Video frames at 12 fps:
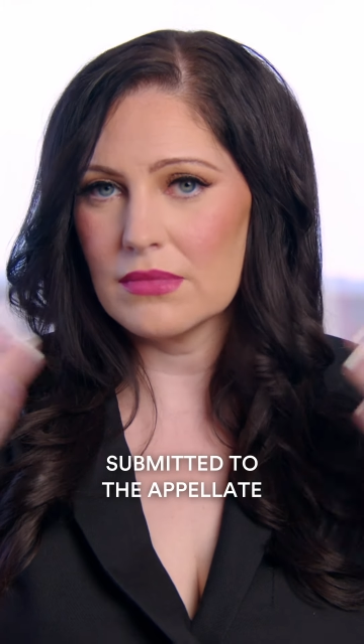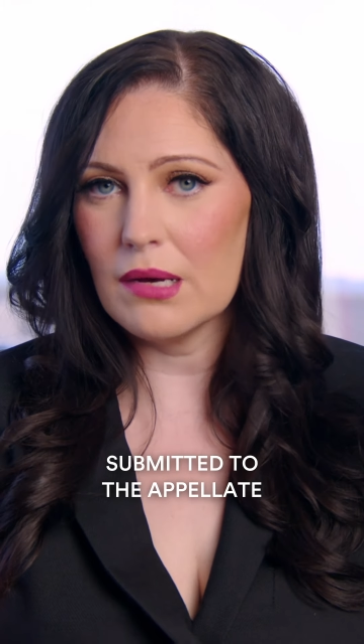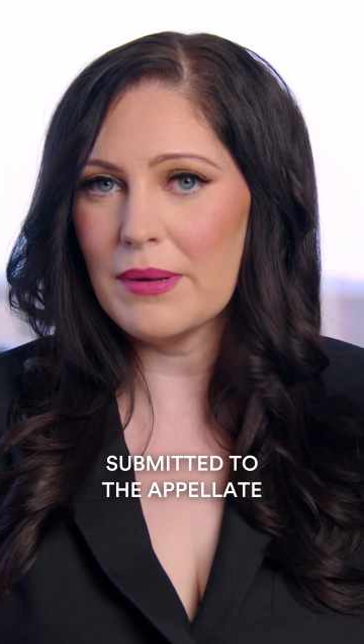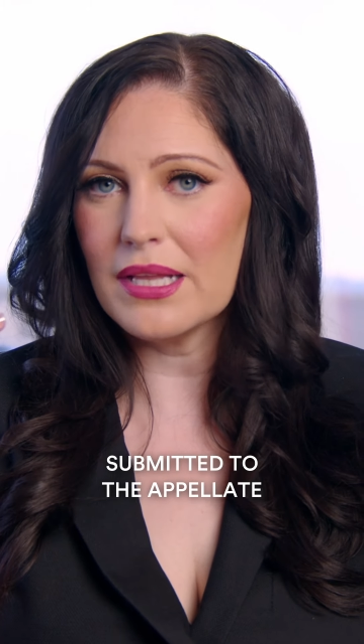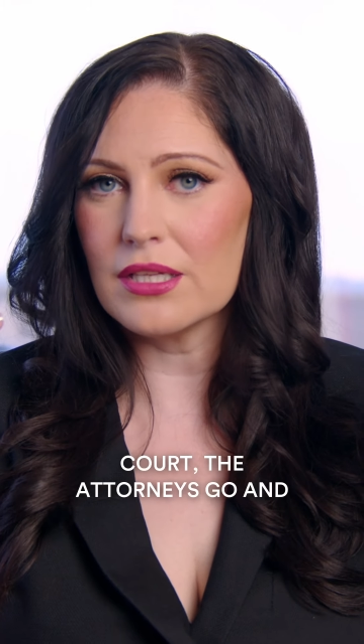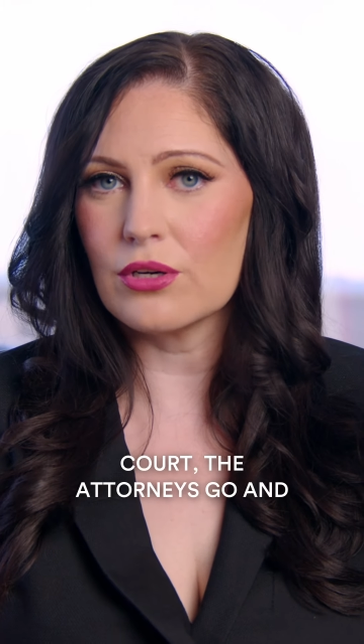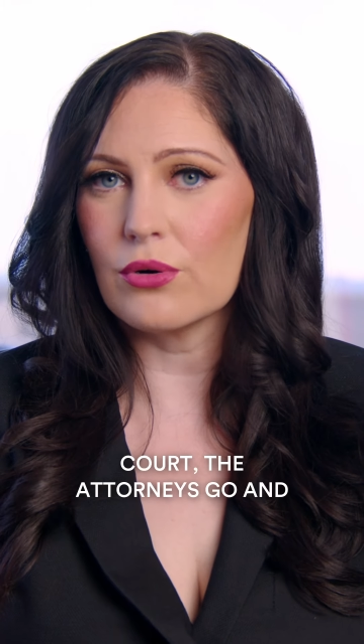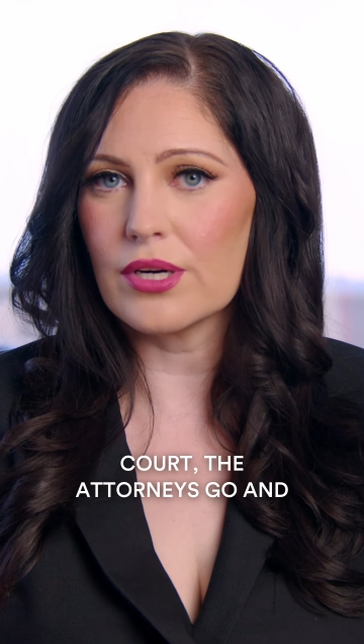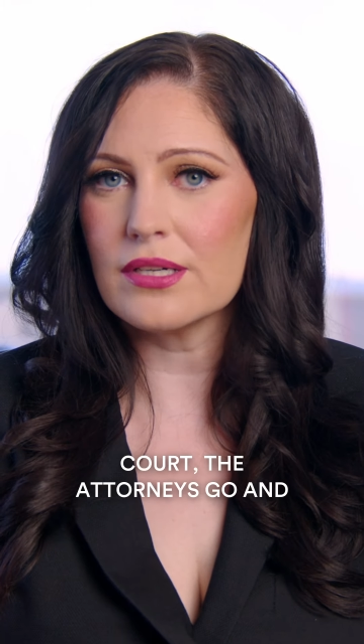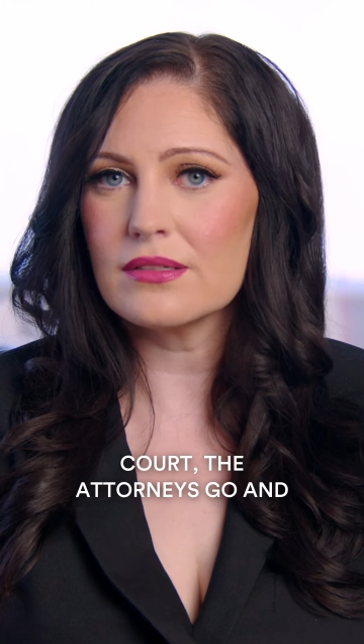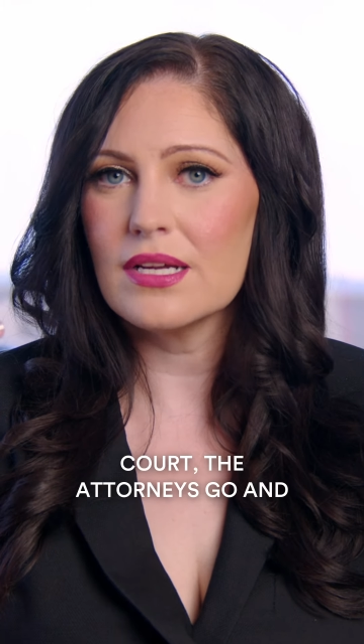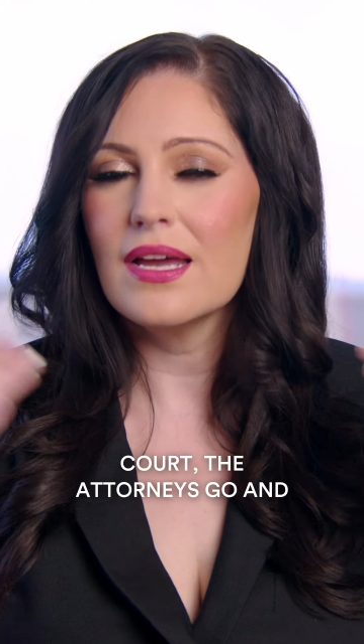appellate
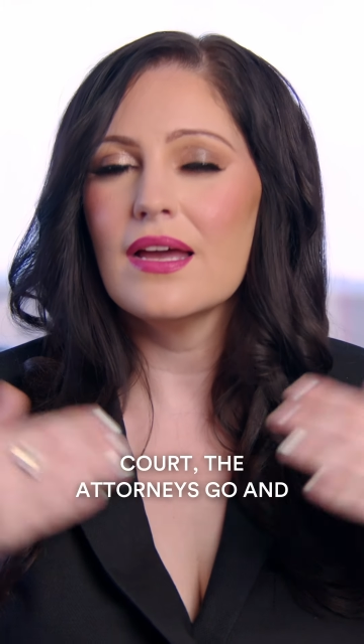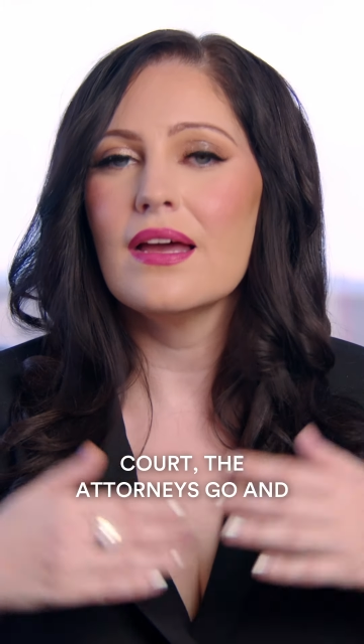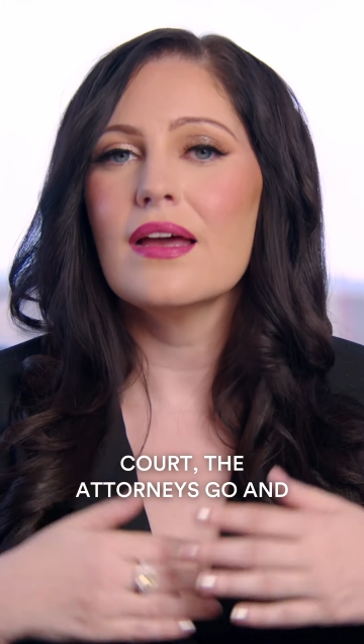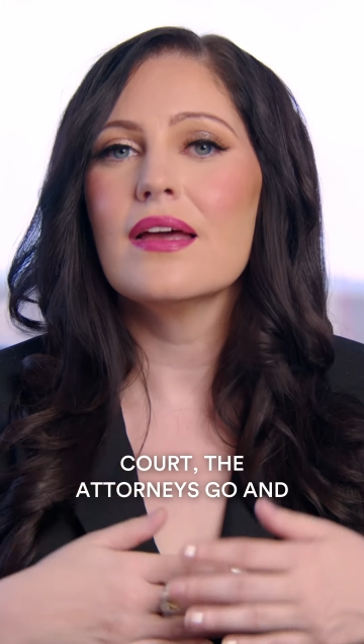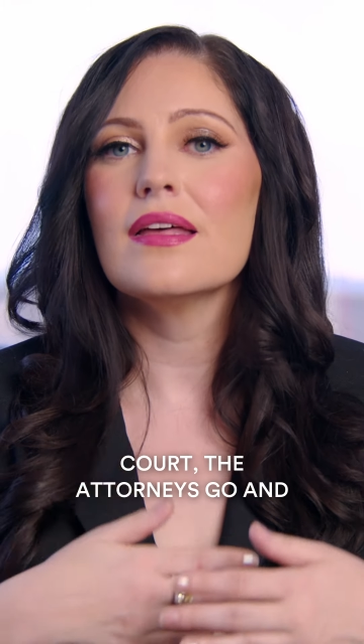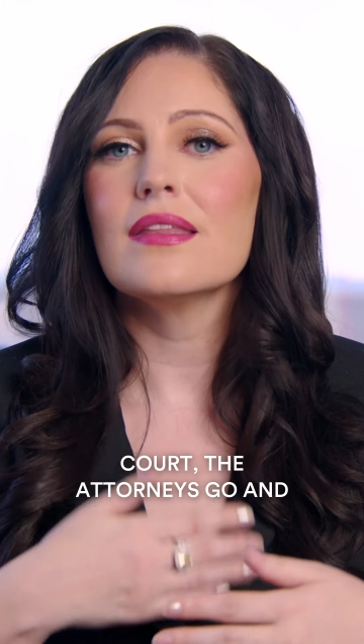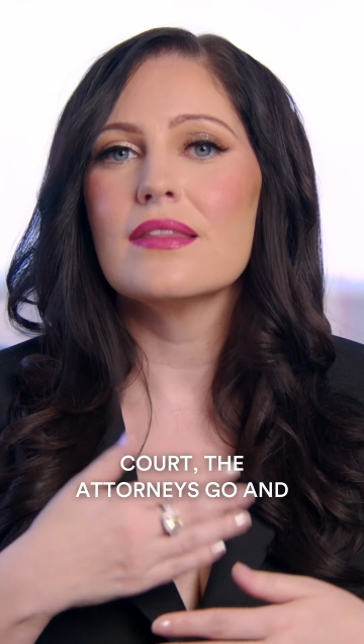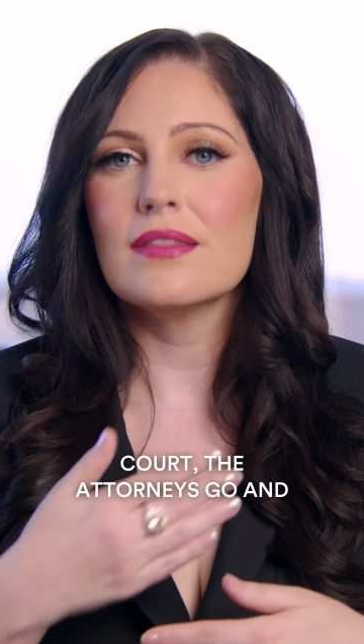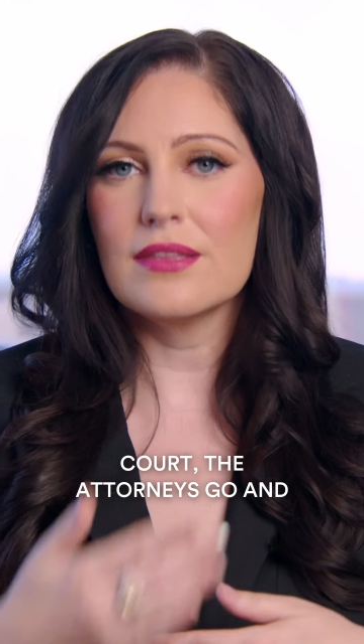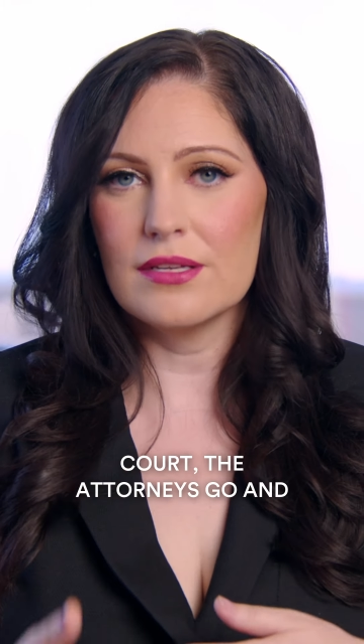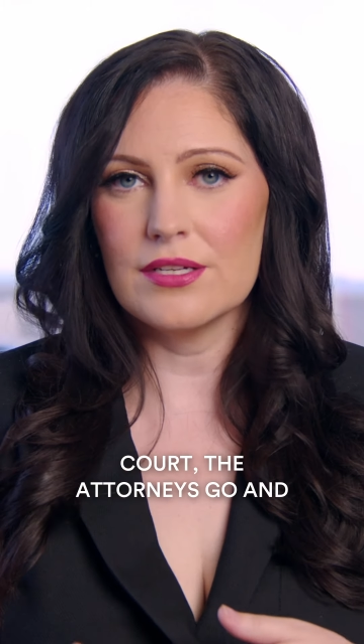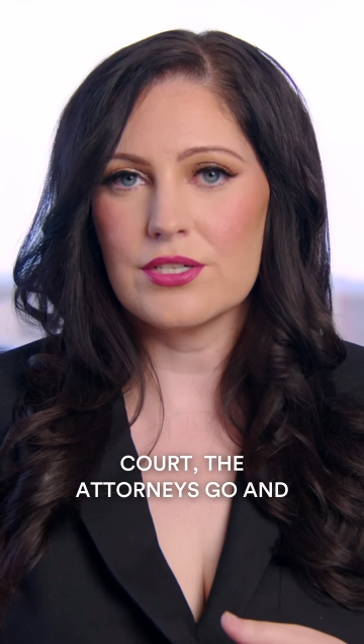court,
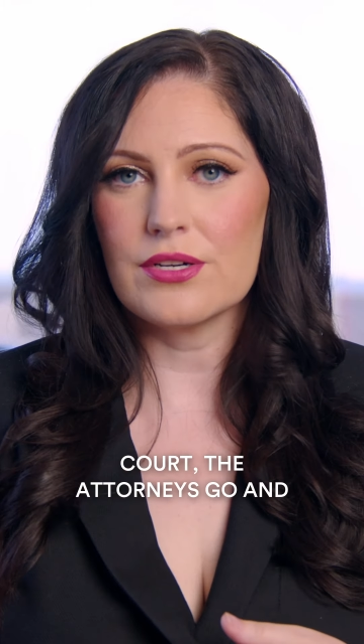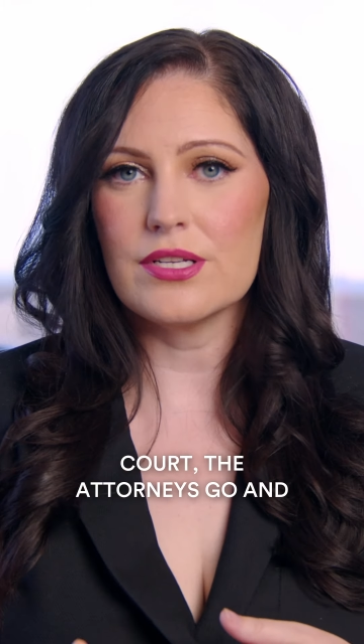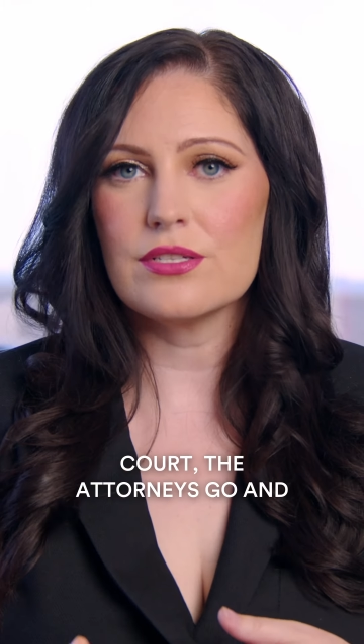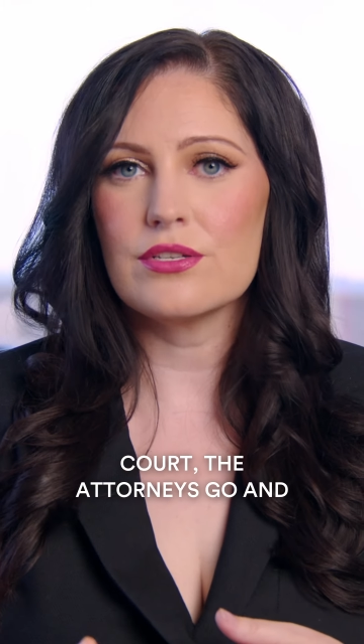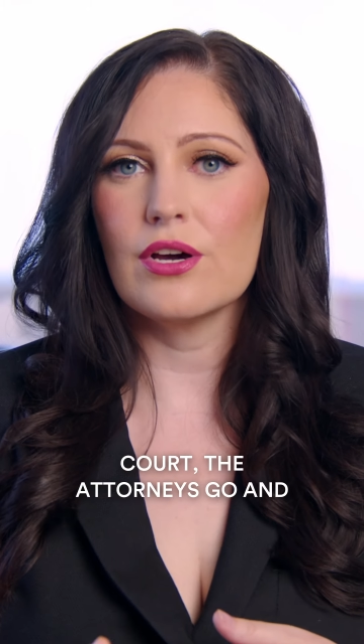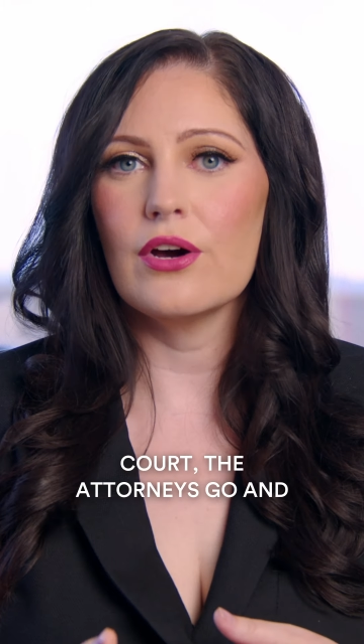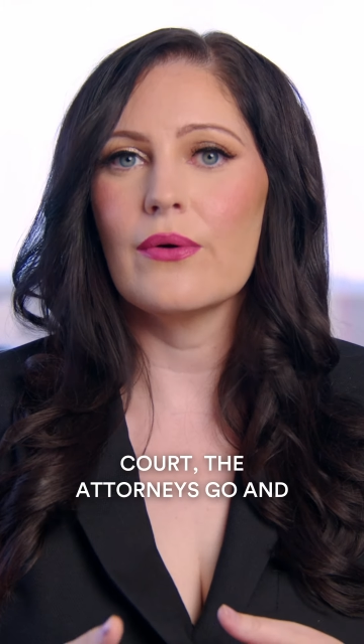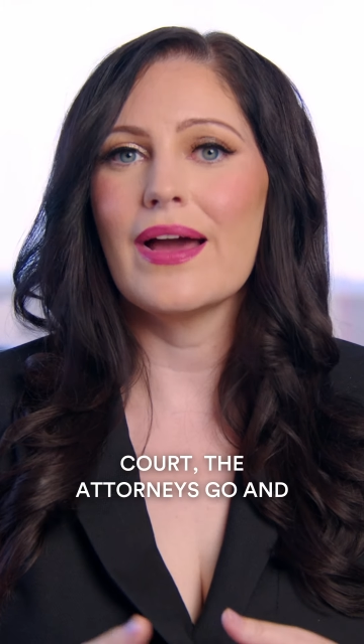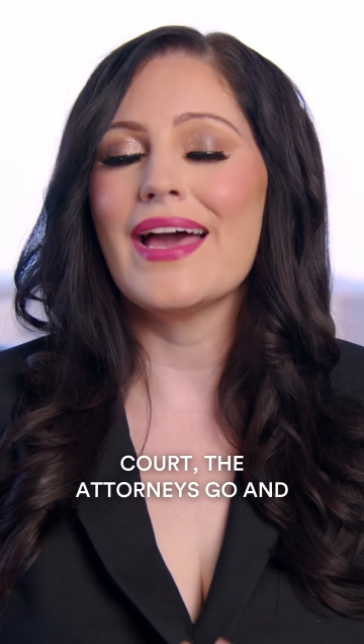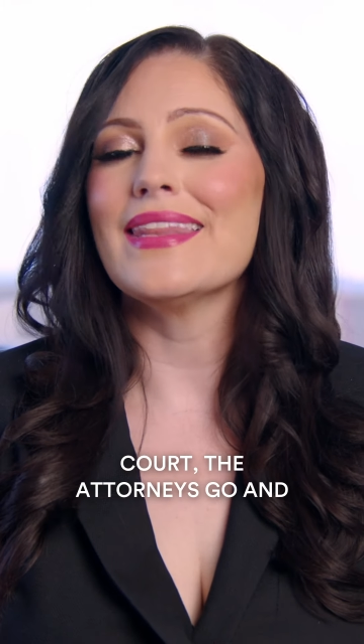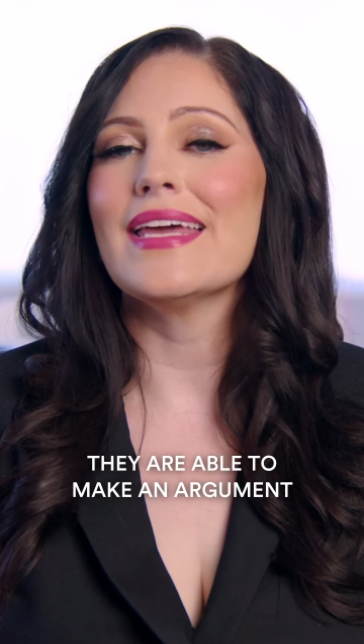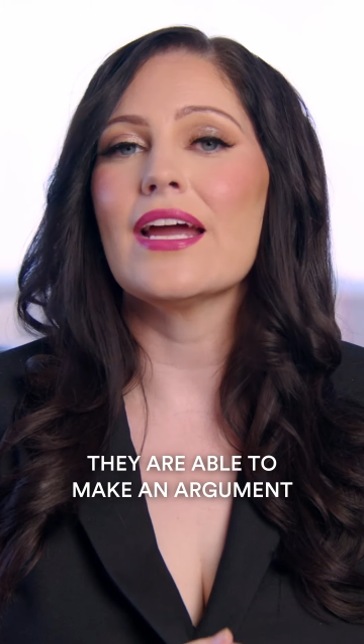the attorneys go
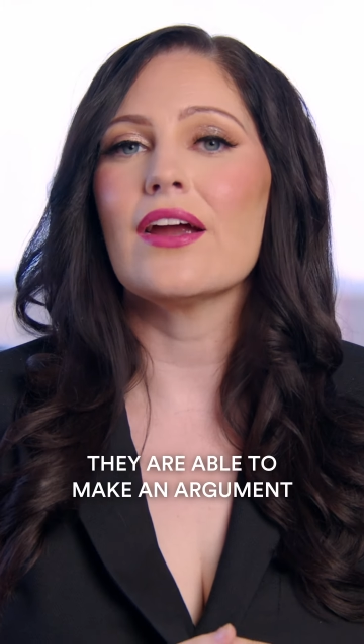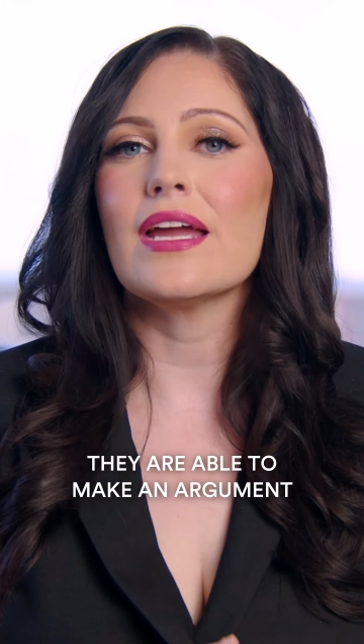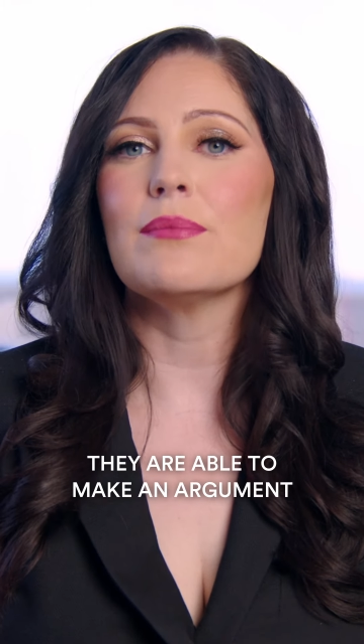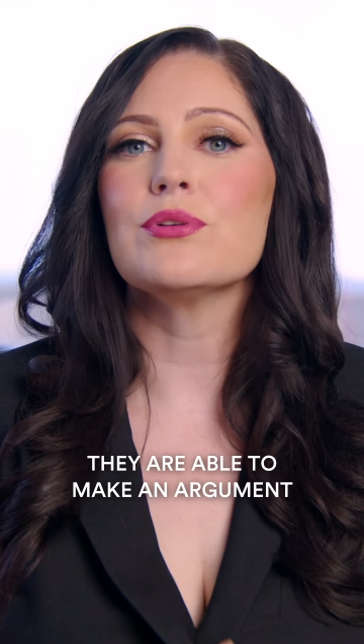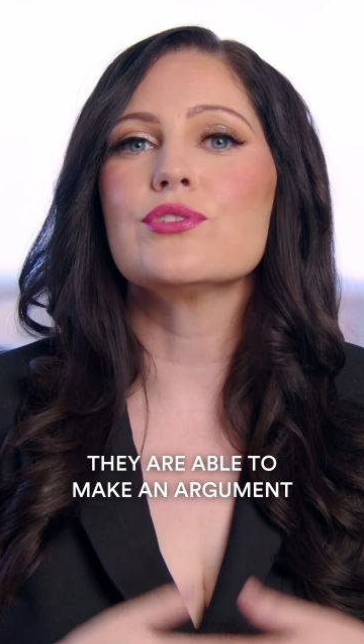and they are able